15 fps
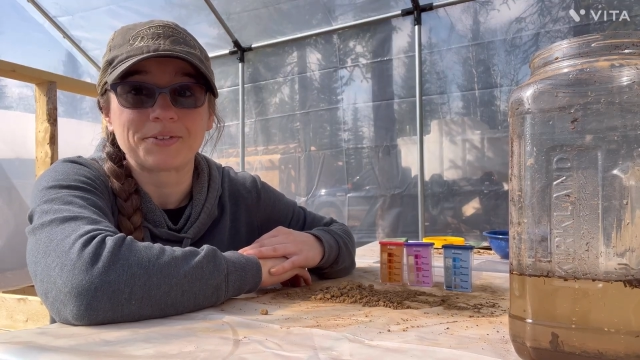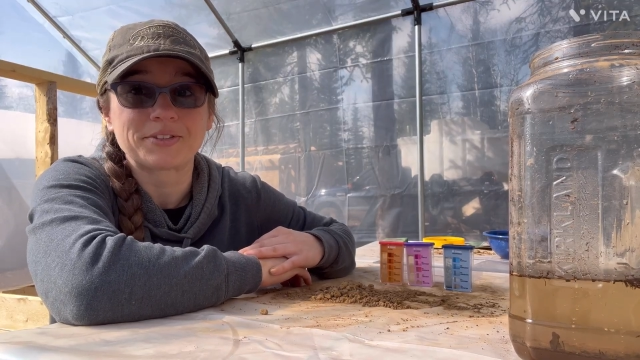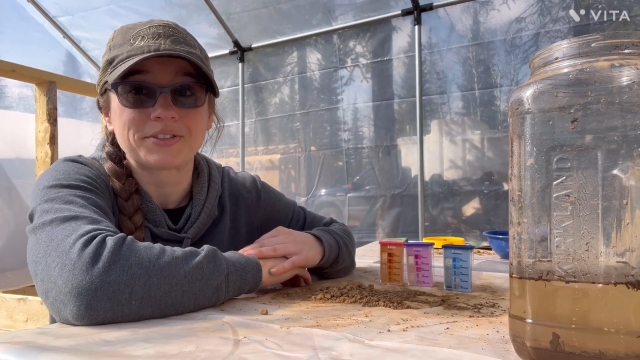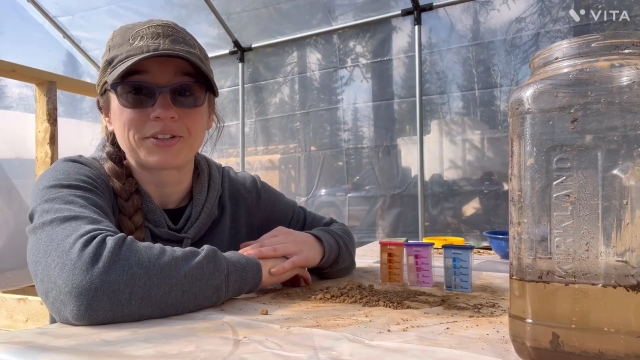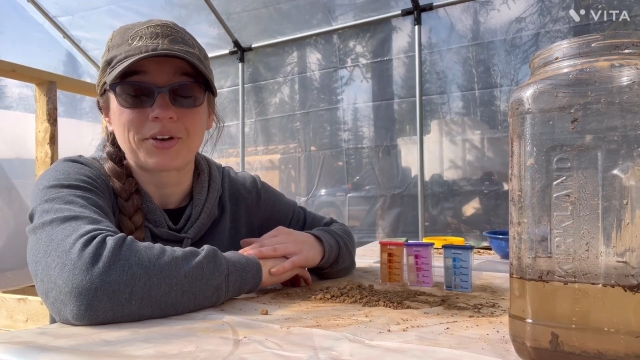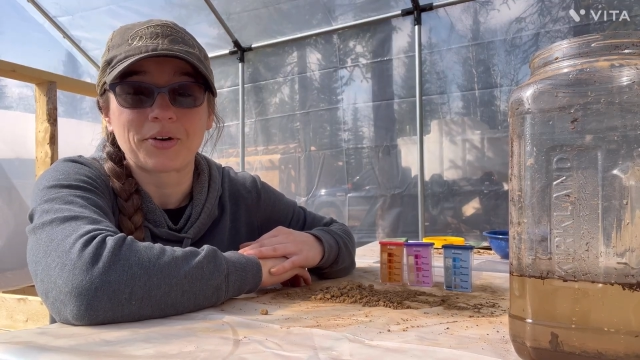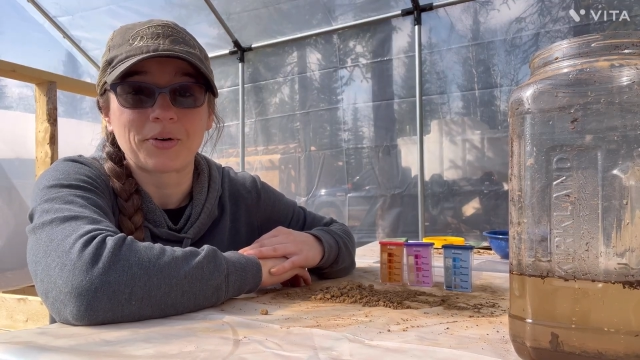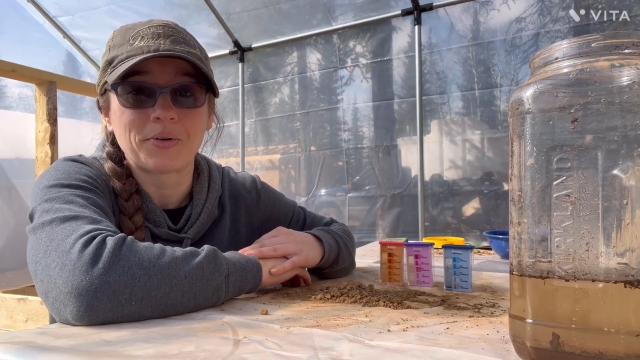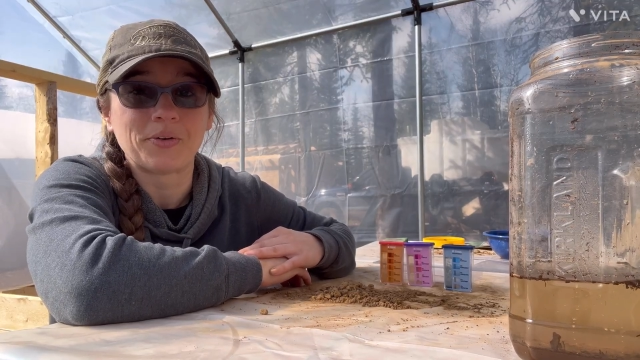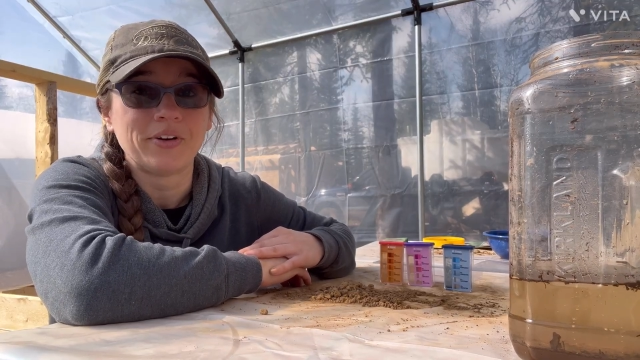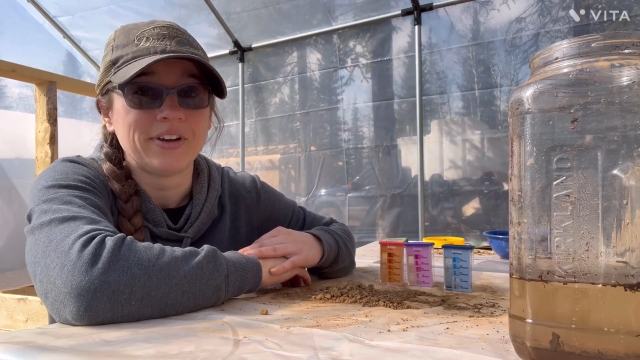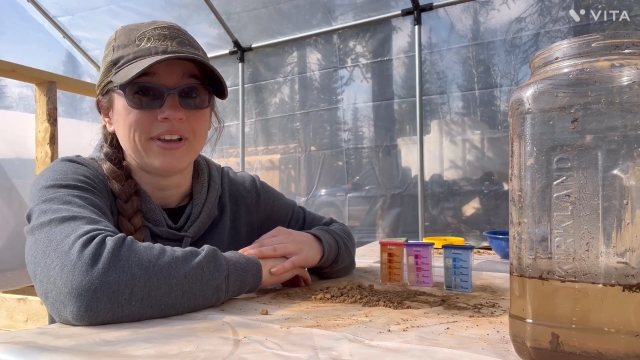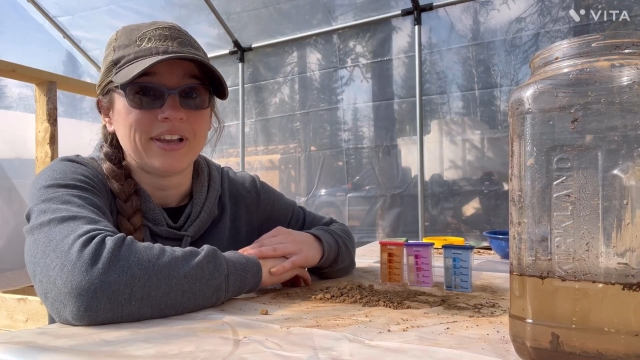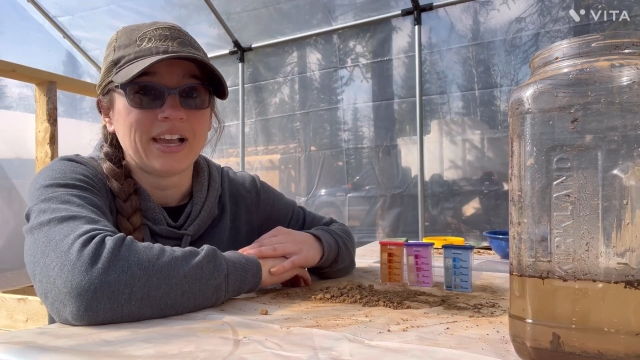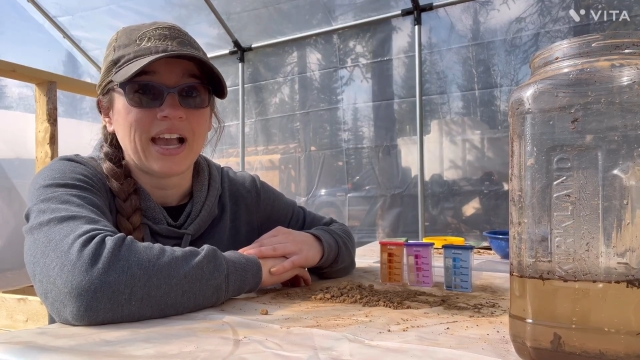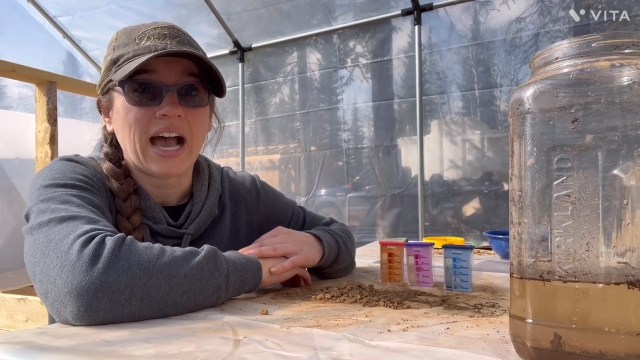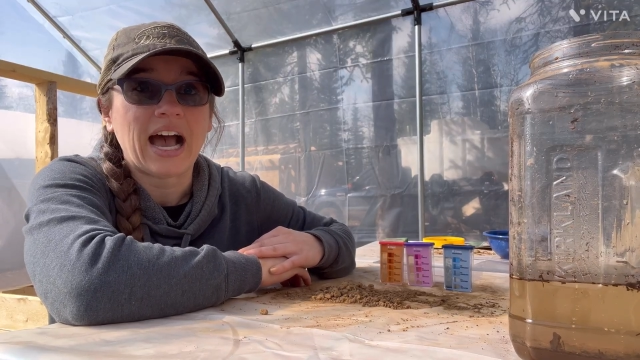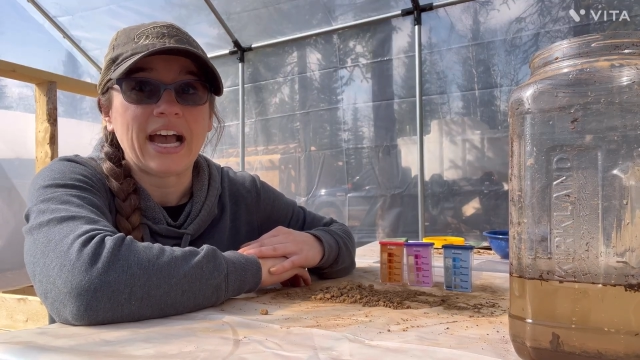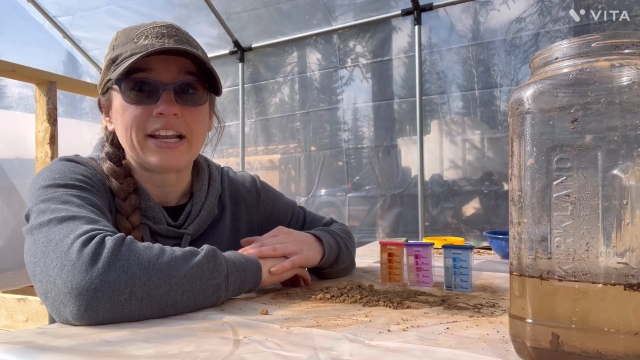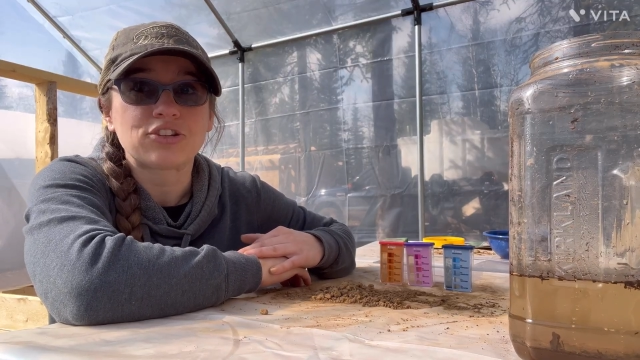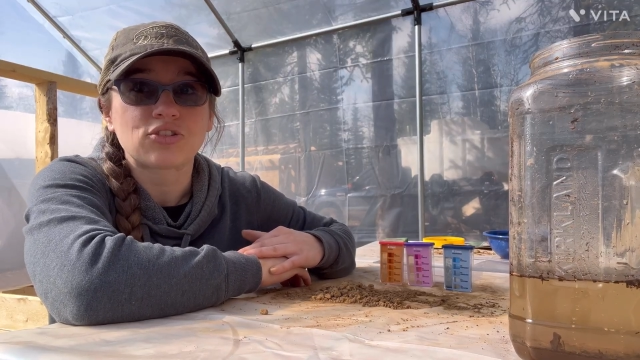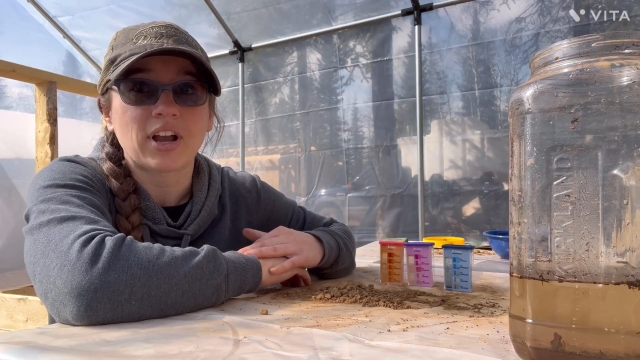So,
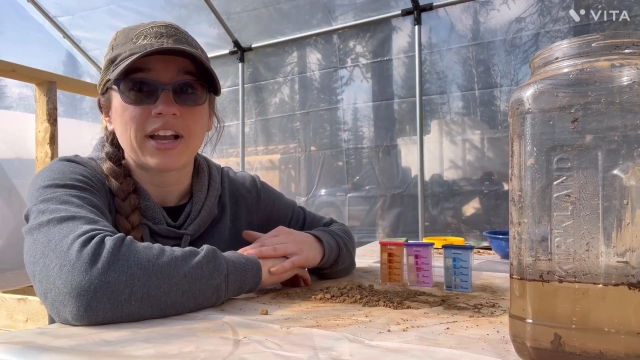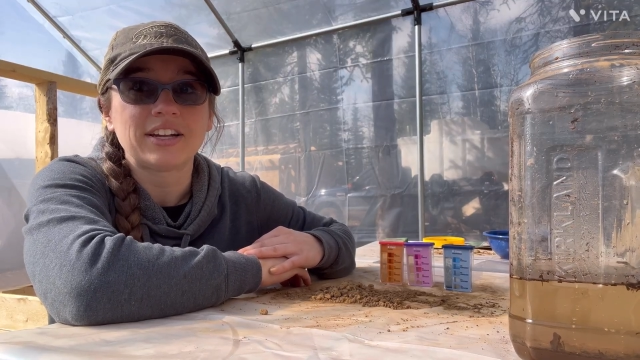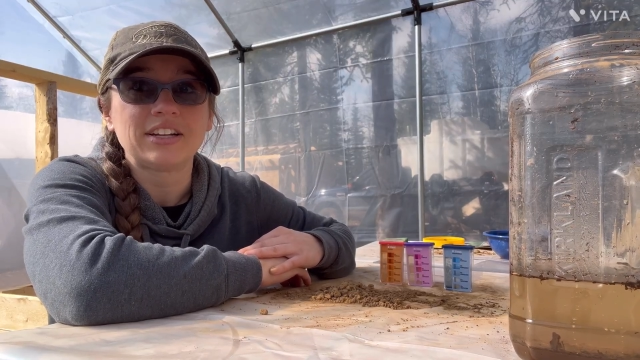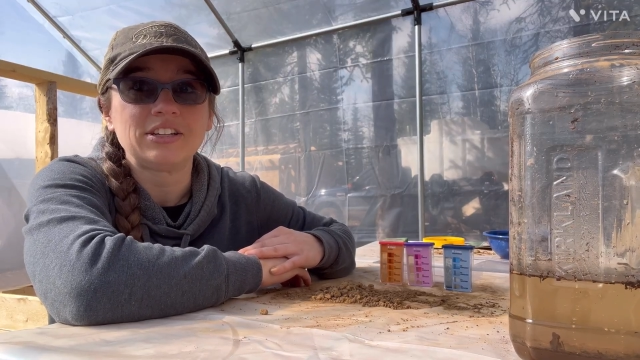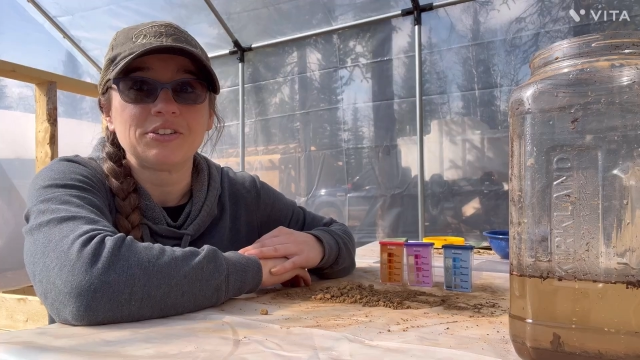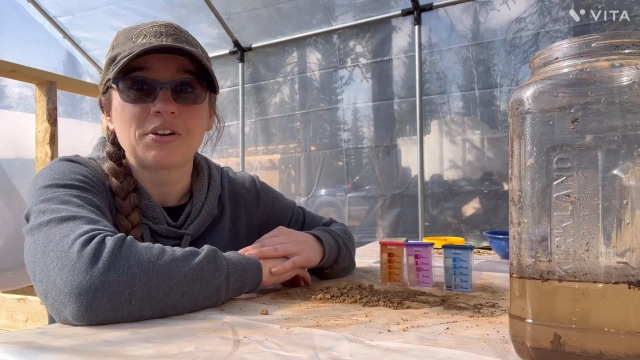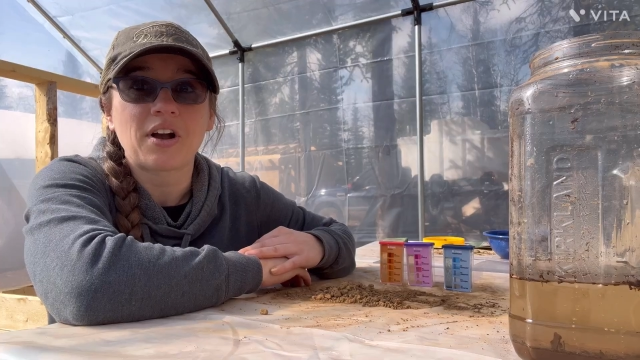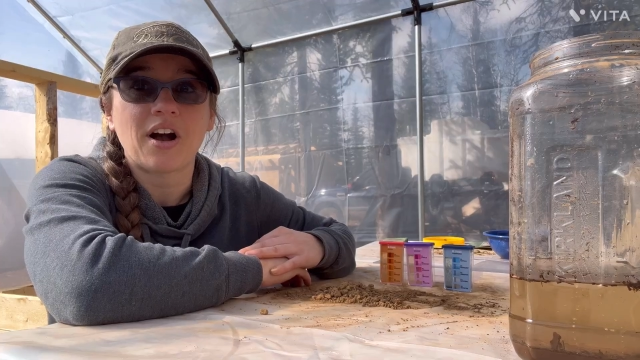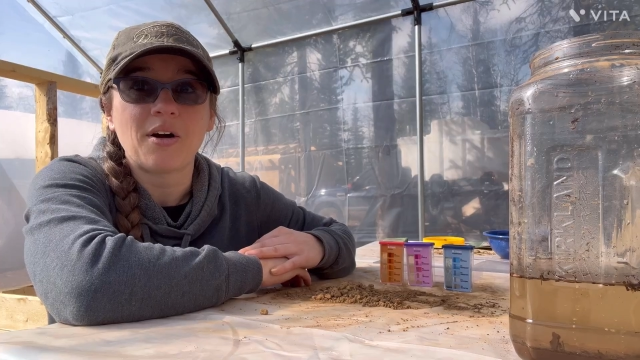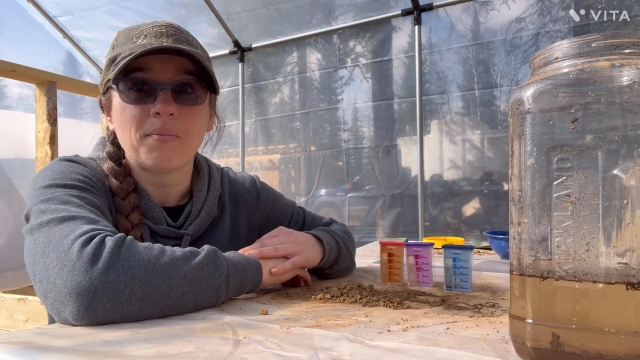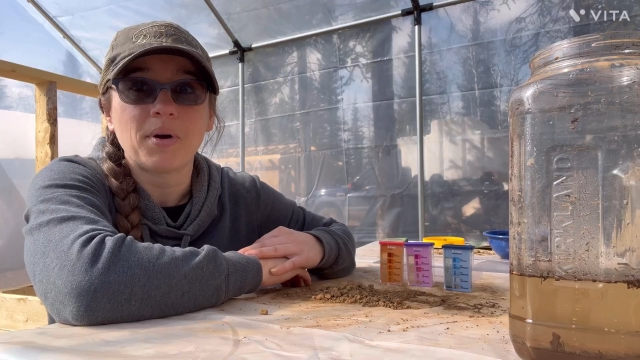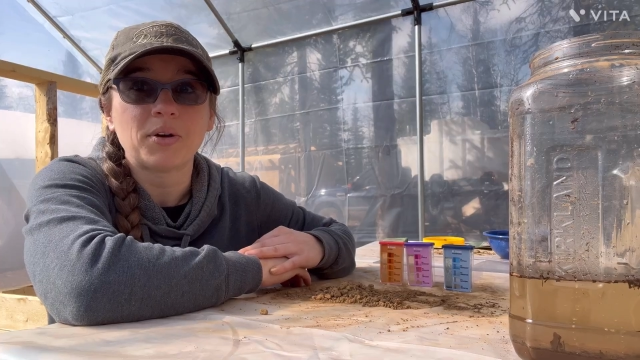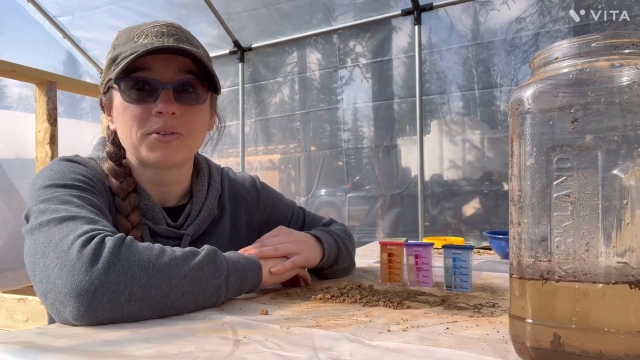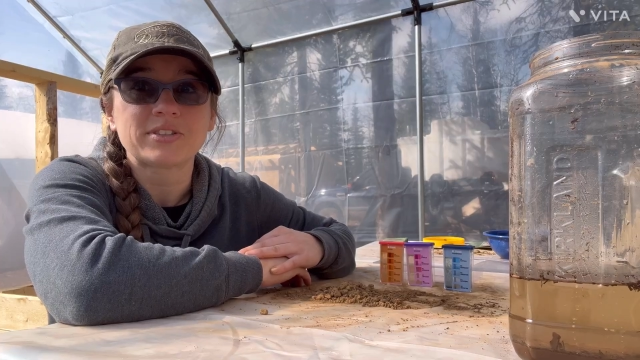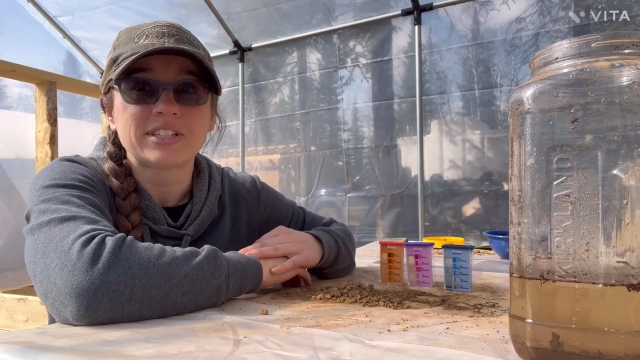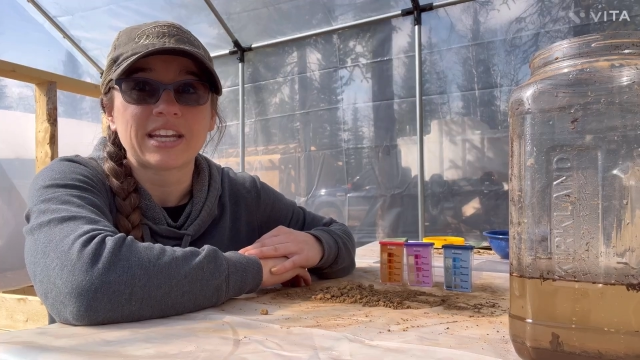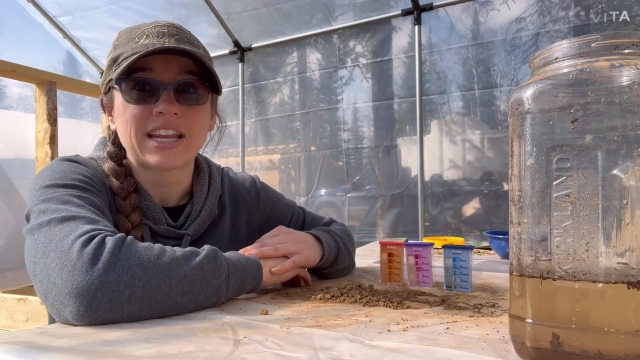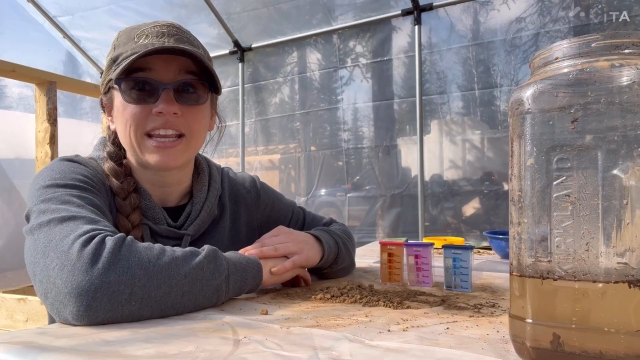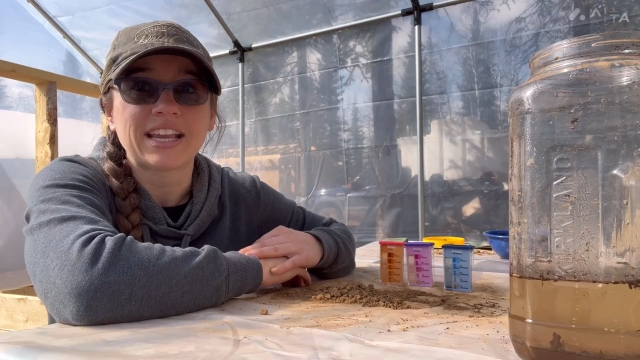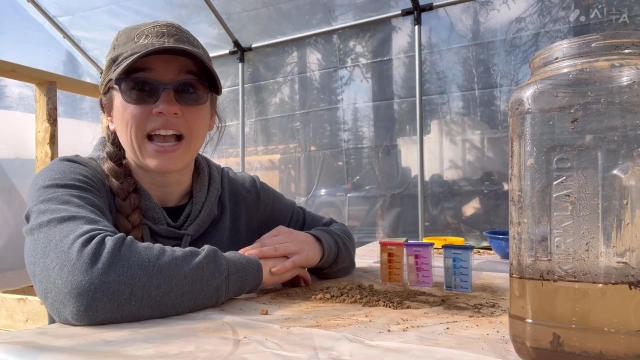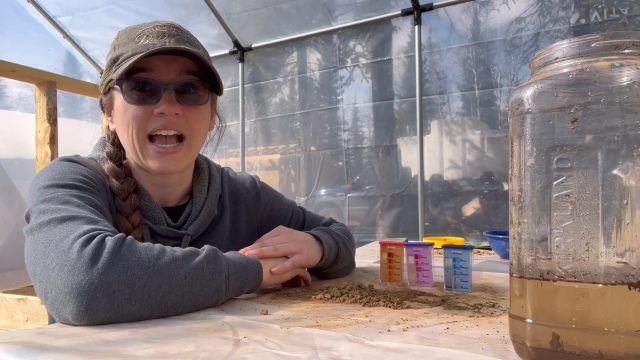I tried to do composting.